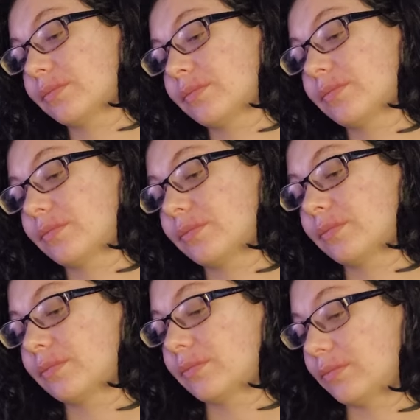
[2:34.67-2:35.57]

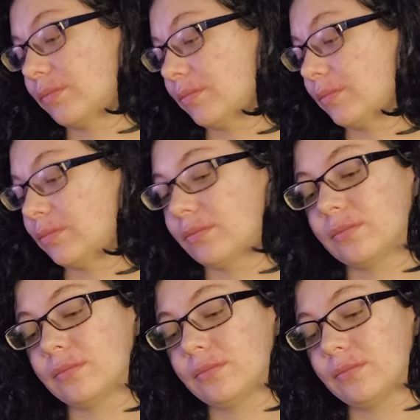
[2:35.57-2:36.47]

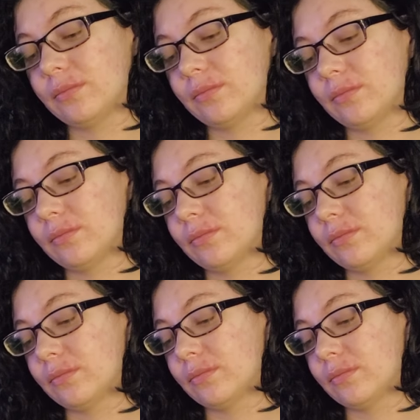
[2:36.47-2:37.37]

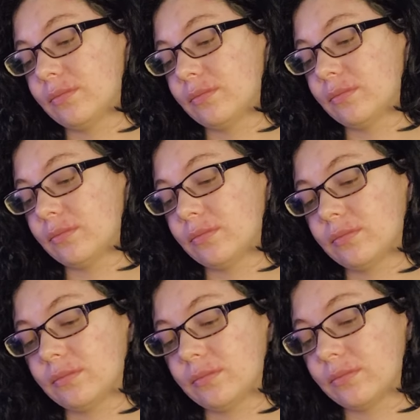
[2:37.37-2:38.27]

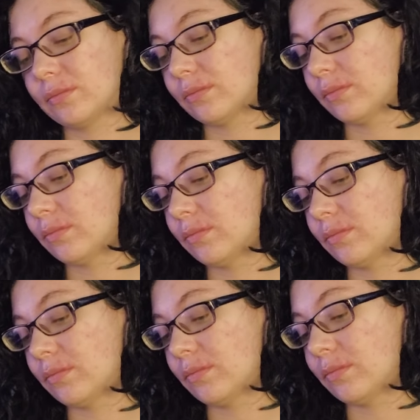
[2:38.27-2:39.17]

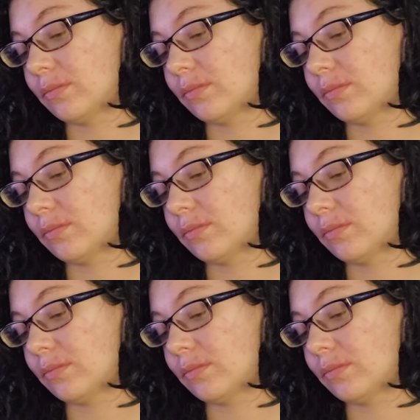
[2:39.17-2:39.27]
Nobody speaks.